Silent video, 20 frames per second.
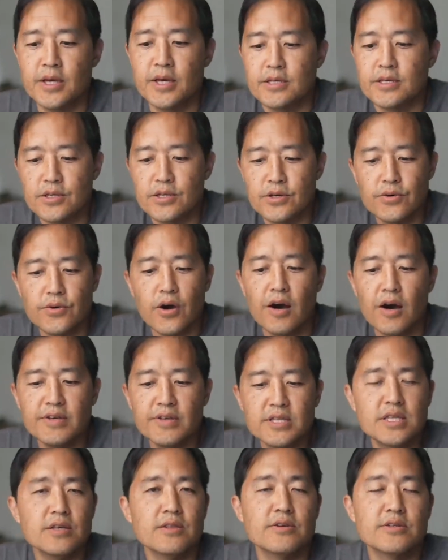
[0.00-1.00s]
So
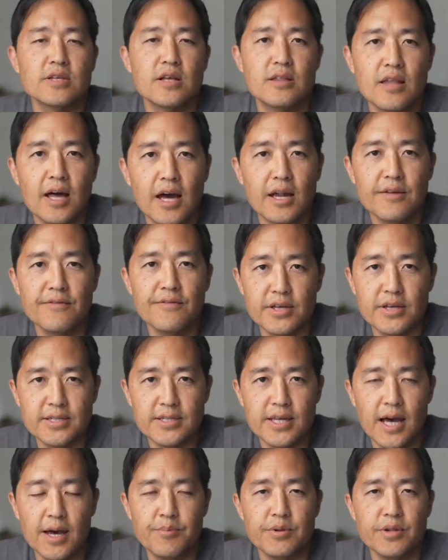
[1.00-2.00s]
obviously there's a lot of things
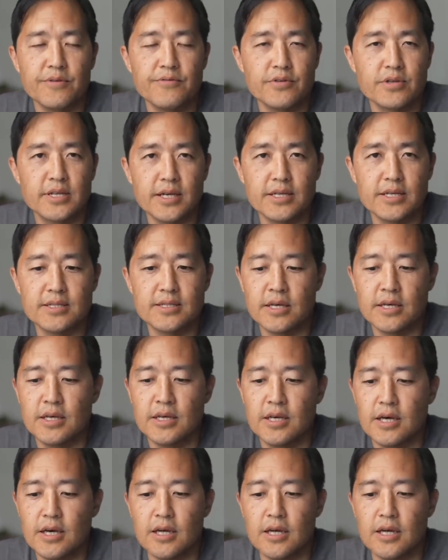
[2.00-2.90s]
happening for Tesla,